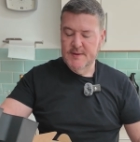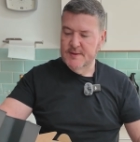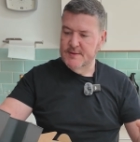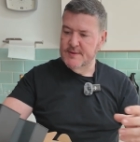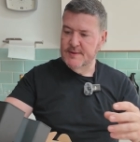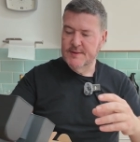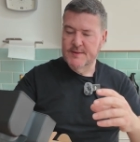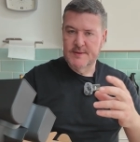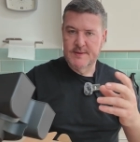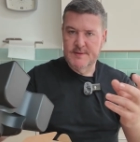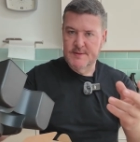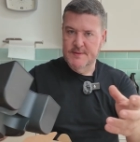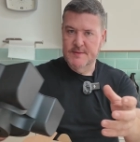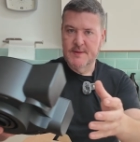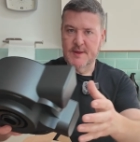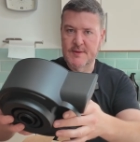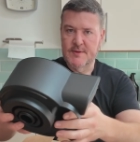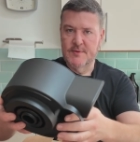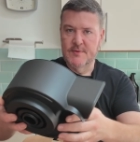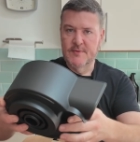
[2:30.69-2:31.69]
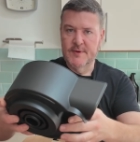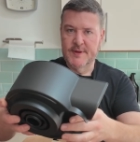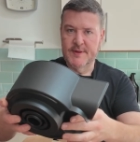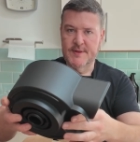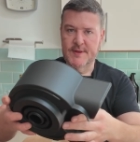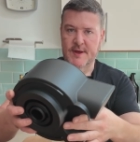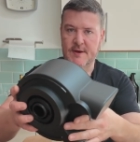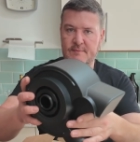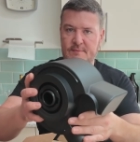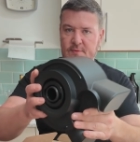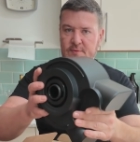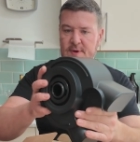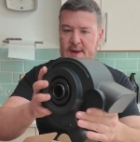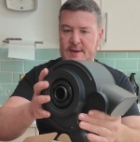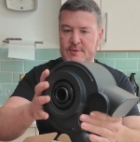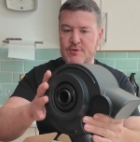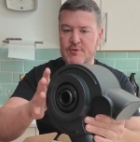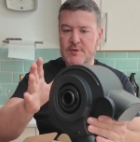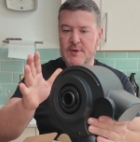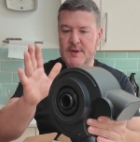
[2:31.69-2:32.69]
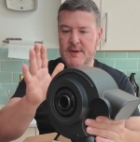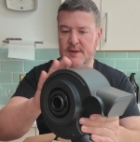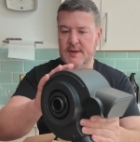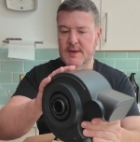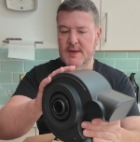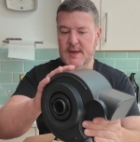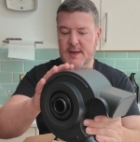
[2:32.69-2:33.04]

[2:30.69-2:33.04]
It does it all itself, all naturally,